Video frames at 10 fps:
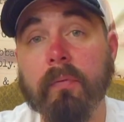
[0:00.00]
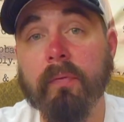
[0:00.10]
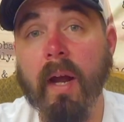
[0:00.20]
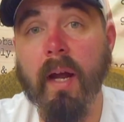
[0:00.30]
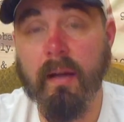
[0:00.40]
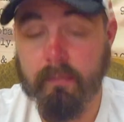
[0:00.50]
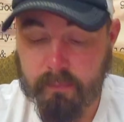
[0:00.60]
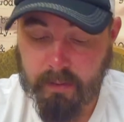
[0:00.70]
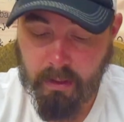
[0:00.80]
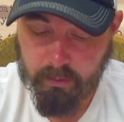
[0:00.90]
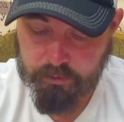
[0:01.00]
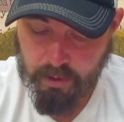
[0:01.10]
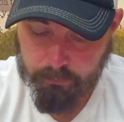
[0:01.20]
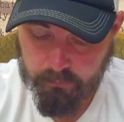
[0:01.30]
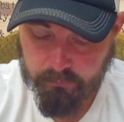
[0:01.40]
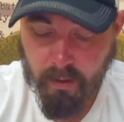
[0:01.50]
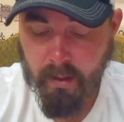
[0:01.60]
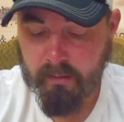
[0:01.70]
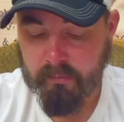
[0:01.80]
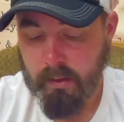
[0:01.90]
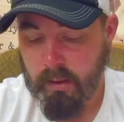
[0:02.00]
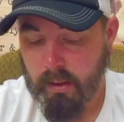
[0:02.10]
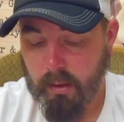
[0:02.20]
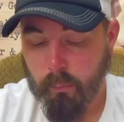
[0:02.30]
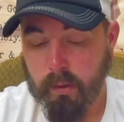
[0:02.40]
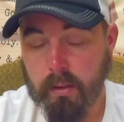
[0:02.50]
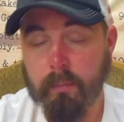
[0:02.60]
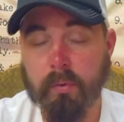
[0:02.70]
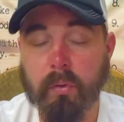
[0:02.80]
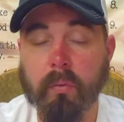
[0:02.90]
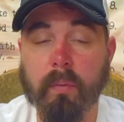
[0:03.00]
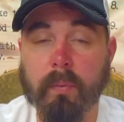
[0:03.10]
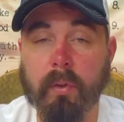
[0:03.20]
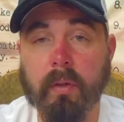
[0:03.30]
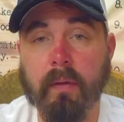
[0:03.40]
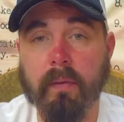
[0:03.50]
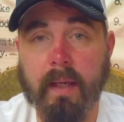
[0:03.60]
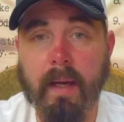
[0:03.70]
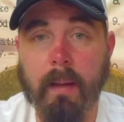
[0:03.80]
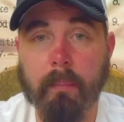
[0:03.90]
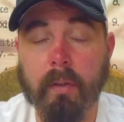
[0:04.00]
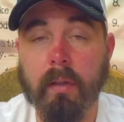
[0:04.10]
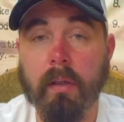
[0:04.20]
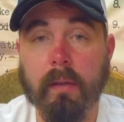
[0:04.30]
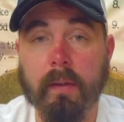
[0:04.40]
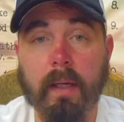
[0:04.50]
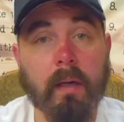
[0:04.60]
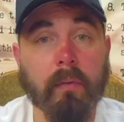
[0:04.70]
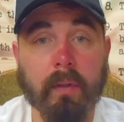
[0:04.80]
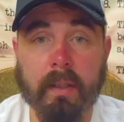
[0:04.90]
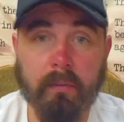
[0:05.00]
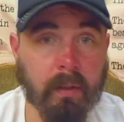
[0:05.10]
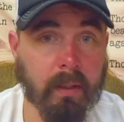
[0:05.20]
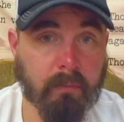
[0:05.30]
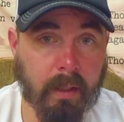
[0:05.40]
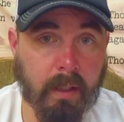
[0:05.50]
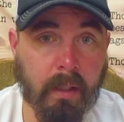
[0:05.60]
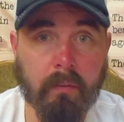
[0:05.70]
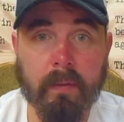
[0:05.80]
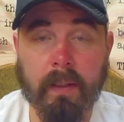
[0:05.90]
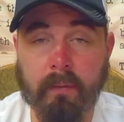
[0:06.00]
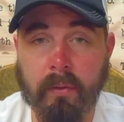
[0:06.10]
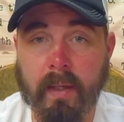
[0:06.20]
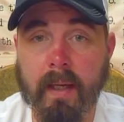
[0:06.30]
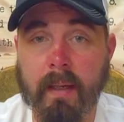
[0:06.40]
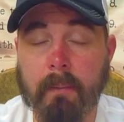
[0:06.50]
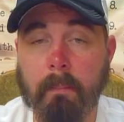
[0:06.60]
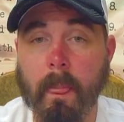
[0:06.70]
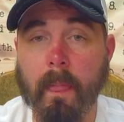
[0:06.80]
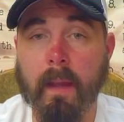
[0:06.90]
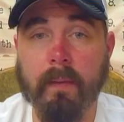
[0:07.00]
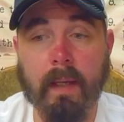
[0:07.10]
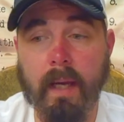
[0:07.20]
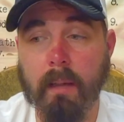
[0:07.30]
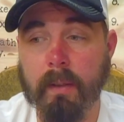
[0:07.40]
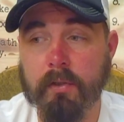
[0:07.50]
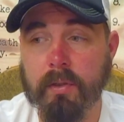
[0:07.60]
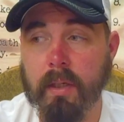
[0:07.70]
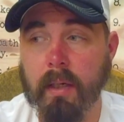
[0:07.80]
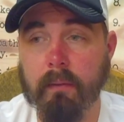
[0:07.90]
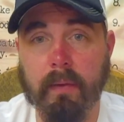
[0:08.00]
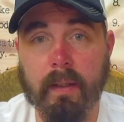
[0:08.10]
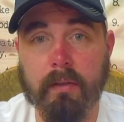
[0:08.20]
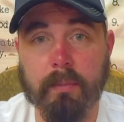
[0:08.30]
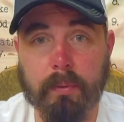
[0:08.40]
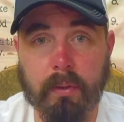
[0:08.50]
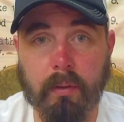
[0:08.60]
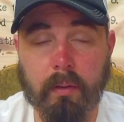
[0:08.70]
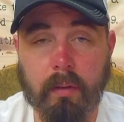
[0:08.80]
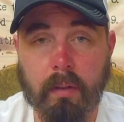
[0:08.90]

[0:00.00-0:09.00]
5. Now, in chapter 5, we come to the purity of the camp. Now, they're getting ready to leave and everything, and they got to make sure everything is pure.